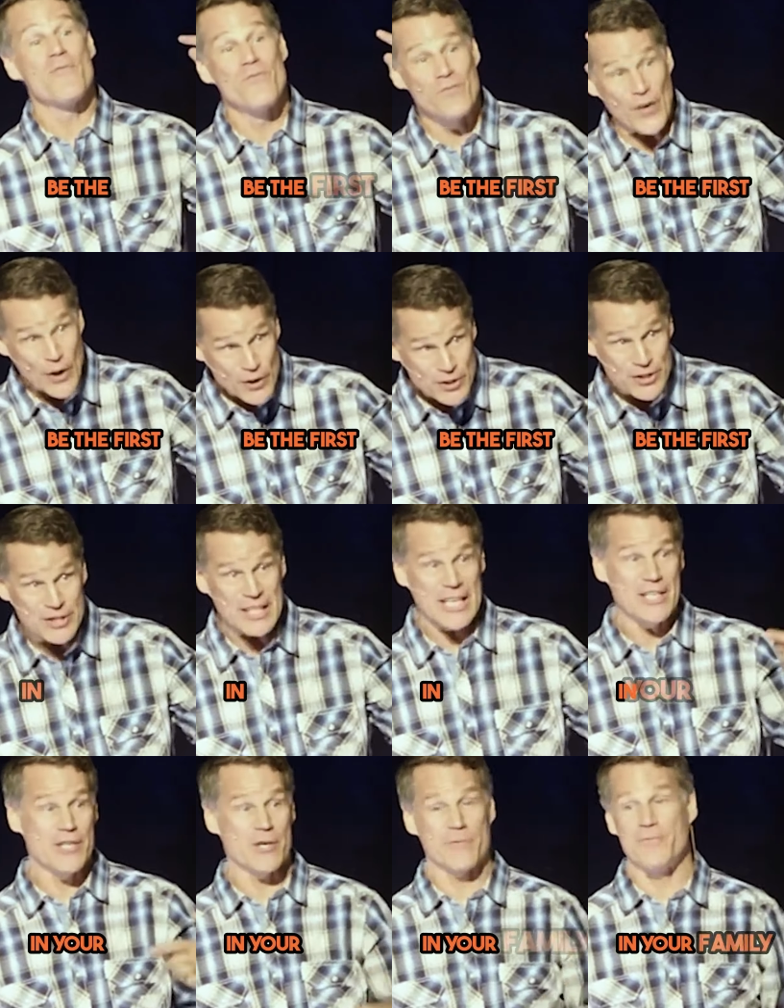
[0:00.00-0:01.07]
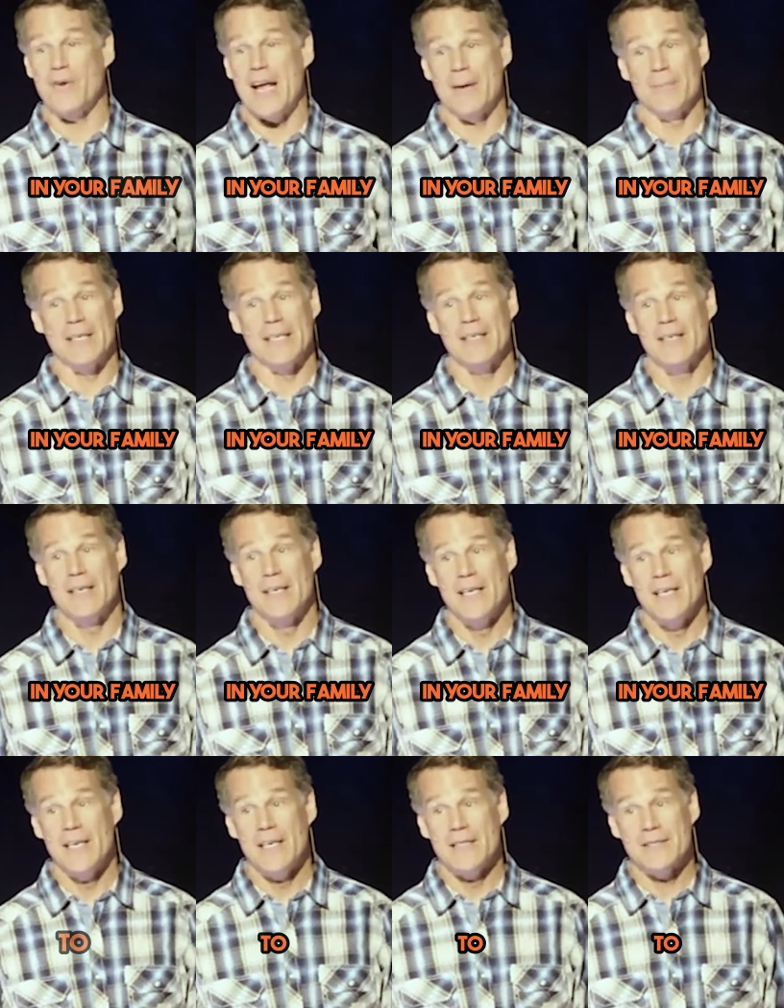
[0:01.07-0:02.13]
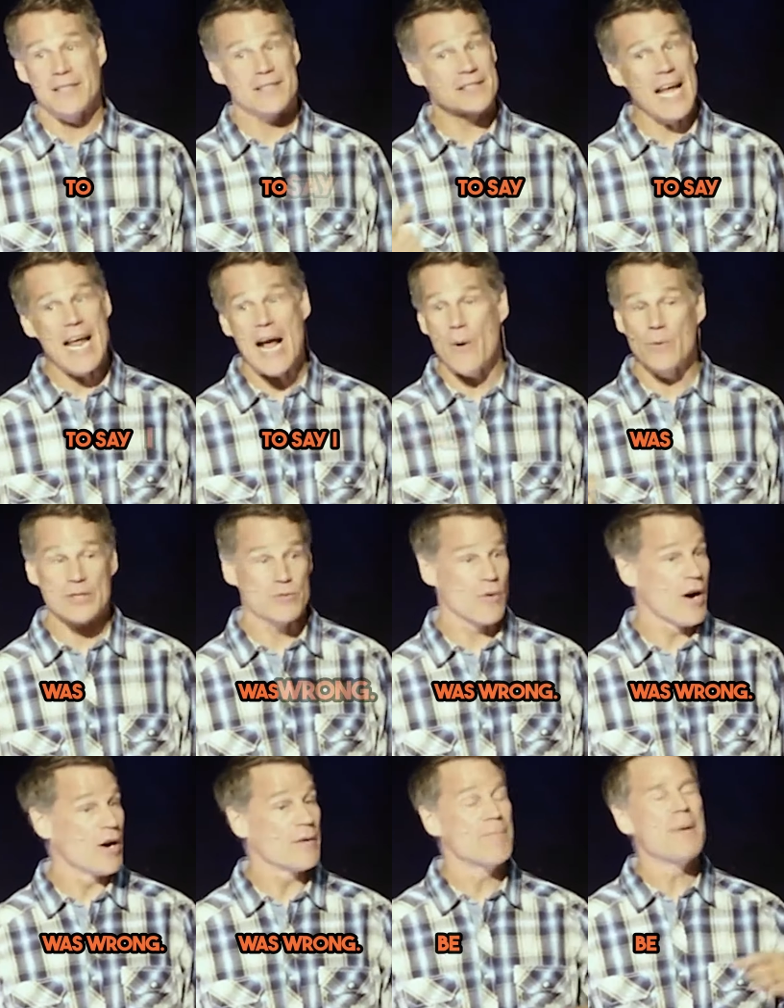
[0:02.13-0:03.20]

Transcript: first in your family to say I was wrong.